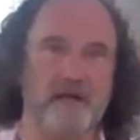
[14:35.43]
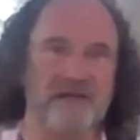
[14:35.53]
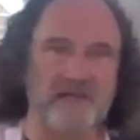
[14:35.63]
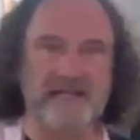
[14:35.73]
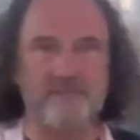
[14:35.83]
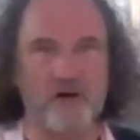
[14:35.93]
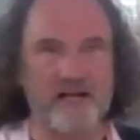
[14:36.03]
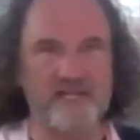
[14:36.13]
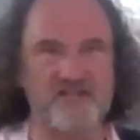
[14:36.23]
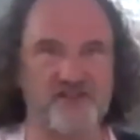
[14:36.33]
It's a lever
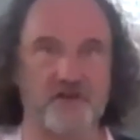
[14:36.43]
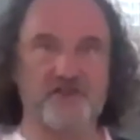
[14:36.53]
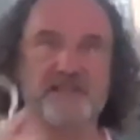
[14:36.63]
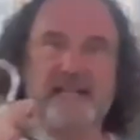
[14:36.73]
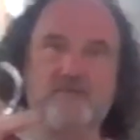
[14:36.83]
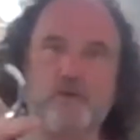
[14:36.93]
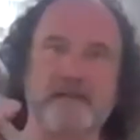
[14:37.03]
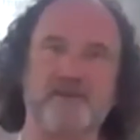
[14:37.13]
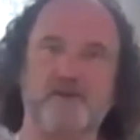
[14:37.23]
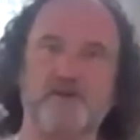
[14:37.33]
and a chisel. It's a lever
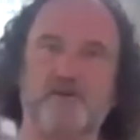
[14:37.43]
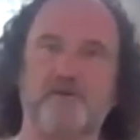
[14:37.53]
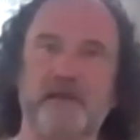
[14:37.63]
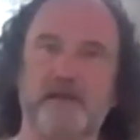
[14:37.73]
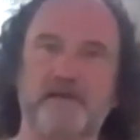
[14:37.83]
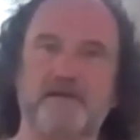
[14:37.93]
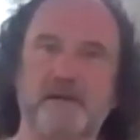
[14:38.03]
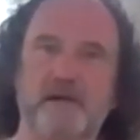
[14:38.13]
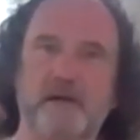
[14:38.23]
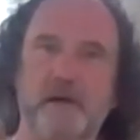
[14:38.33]
because it
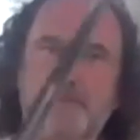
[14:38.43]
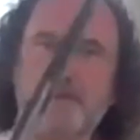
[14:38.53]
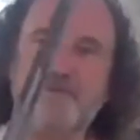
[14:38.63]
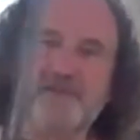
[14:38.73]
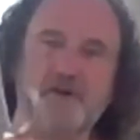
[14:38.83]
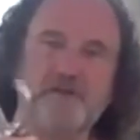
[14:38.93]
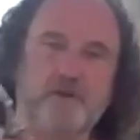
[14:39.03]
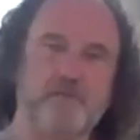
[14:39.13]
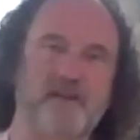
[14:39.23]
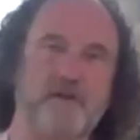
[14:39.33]
pivots on
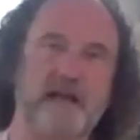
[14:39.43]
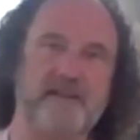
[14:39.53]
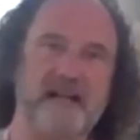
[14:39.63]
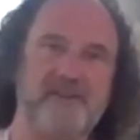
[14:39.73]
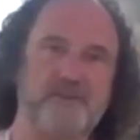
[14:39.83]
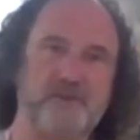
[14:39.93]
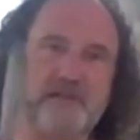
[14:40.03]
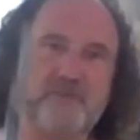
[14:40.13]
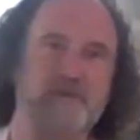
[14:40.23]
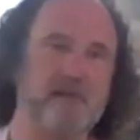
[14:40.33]
your finger like that, so it's a
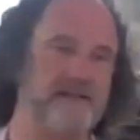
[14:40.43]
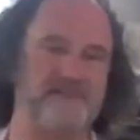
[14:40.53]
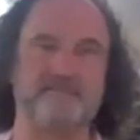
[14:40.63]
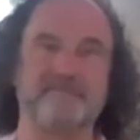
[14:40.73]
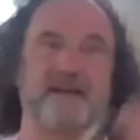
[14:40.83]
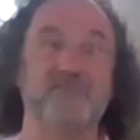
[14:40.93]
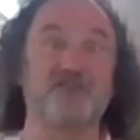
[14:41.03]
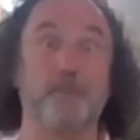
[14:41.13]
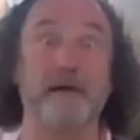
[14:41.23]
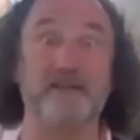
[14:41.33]
lever, and it's got a
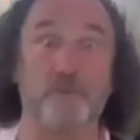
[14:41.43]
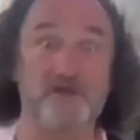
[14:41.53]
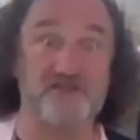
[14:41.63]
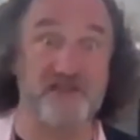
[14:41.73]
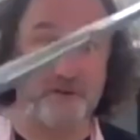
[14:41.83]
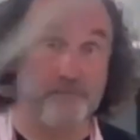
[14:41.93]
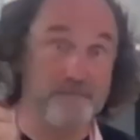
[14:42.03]
sharp edge, so it's a chisel.